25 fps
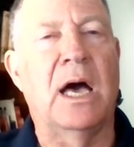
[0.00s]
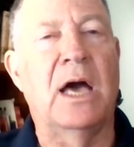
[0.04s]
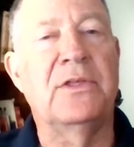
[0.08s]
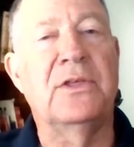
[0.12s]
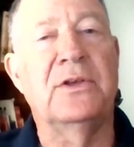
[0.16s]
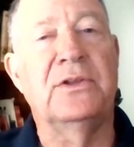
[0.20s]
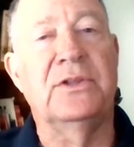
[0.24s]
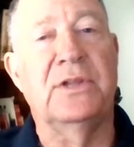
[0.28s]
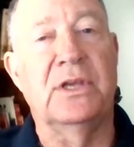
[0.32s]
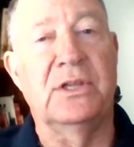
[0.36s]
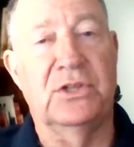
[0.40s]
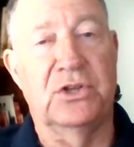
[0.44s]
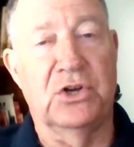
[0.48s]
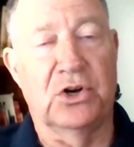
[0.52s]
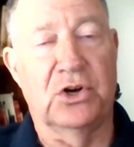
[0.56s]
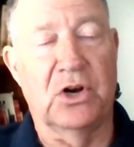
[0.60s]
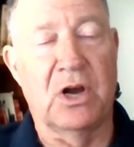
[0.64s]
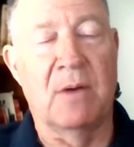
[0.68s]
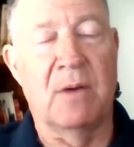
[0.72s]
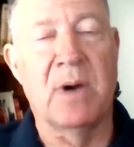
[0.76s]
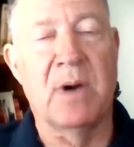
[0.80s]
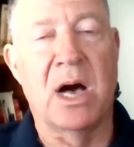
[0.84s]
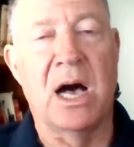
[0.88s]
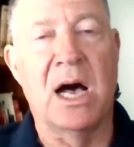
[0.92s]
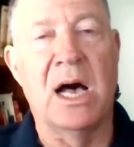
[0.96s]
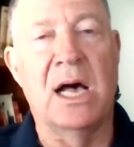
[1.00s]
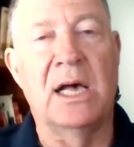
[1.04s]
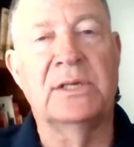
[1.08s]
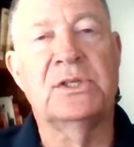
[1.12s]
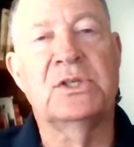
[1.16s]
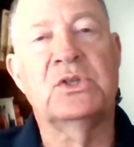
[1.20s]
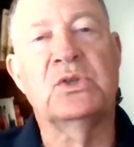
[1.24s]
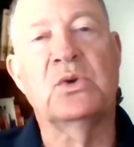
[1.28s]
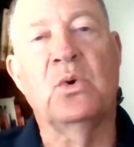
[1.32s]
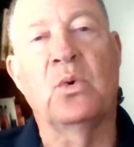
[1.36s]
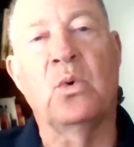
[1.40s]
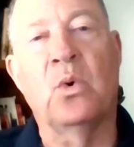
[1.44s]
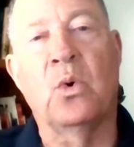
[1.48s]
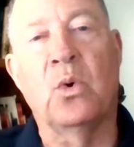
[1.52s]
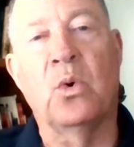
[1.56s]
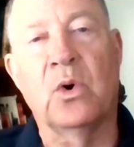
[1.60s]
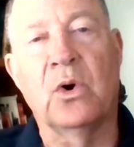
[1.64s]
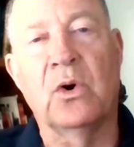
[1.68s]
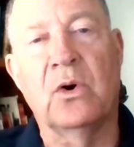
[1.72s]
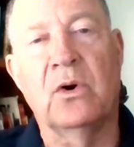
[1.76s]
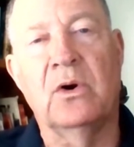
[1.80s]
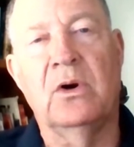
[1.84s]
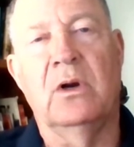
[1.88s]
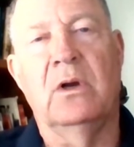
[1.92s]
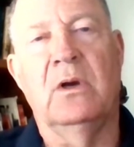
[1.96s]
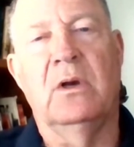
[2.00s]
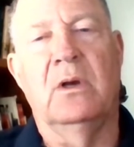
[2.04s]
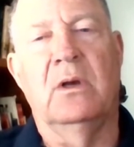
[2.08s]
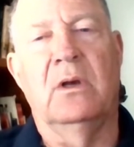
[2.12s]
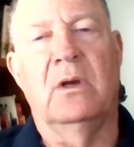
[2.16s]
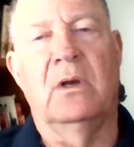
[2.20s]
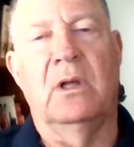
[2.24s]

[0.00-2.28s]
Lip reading: either deter Hamas or